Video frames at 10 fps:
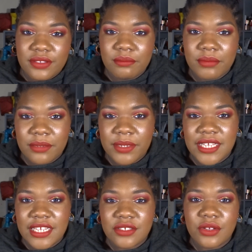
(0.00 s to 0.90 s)
maybe
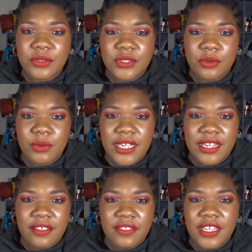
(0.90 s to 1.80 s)
that's also why
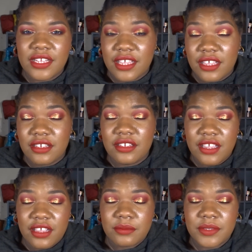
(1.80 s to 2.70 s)
I think it
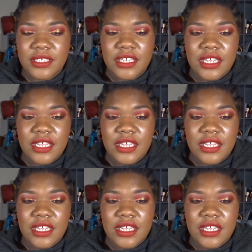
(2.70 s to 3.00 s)
helps.